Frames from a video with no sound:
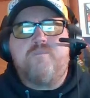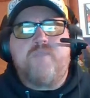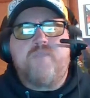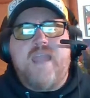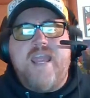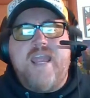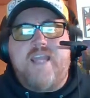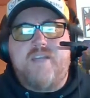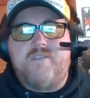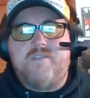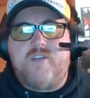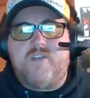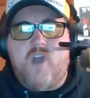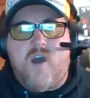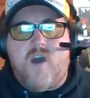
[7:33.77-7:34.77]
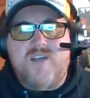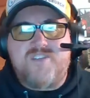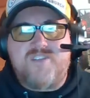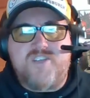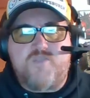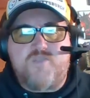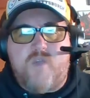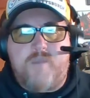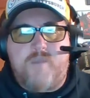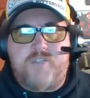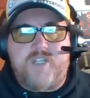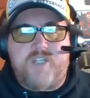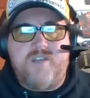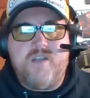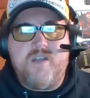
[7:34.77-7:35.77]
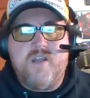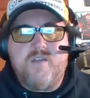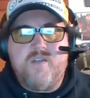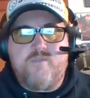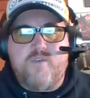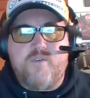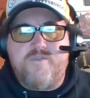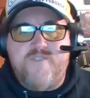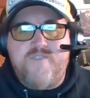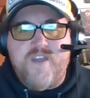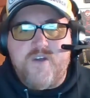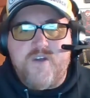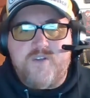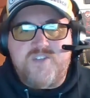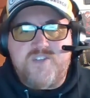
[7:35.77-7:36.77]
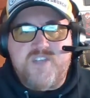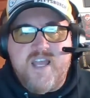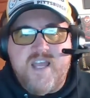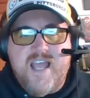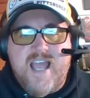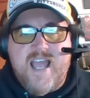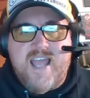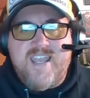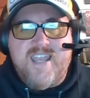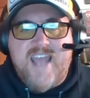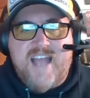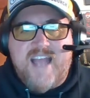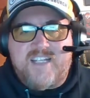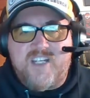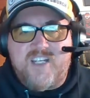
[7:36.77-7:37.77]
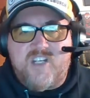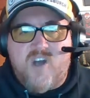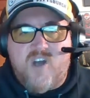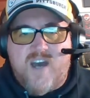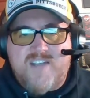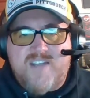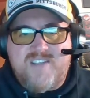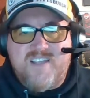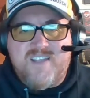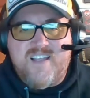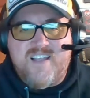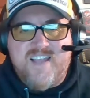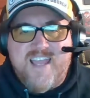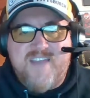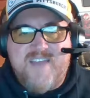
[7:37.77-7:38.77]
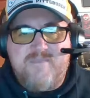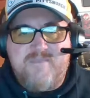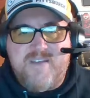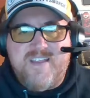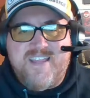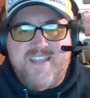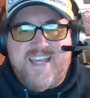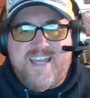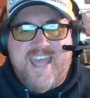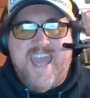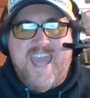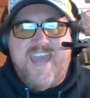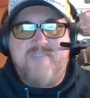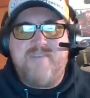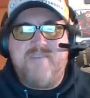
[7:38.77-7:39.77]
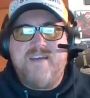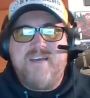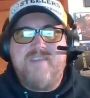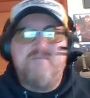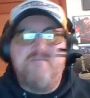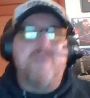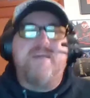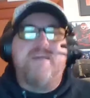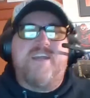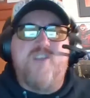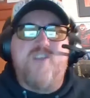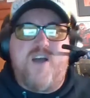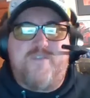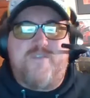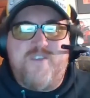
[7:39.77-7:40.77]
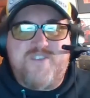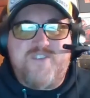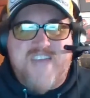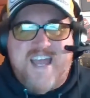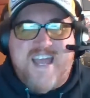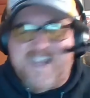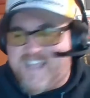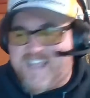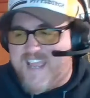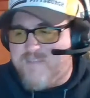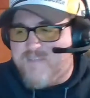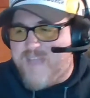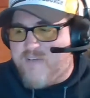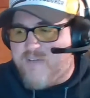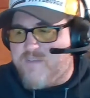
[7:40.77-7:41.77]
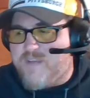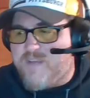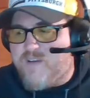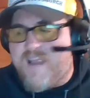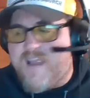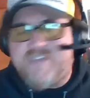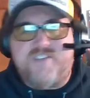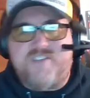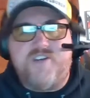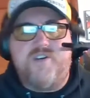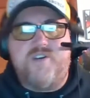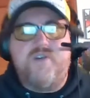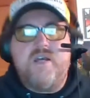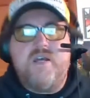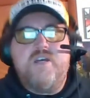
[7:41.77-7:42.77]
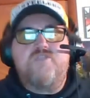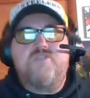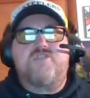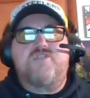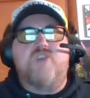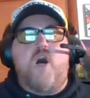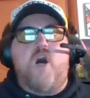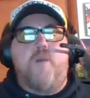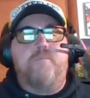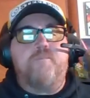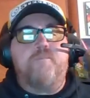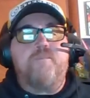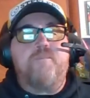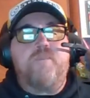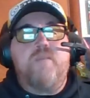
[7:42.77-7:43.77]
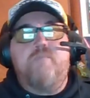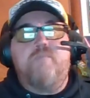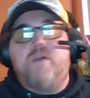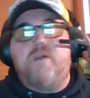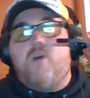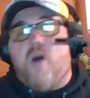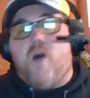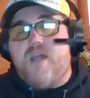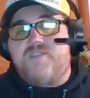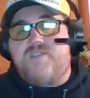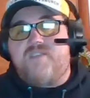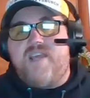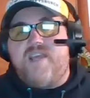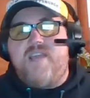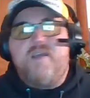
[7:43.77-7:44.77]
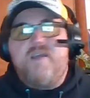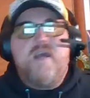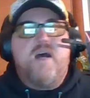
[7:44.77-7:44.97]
he could cause disruption for Fields, and that could cost him the game. Maybe he could knock Fields out of the game. That would be great too. So, but honestly,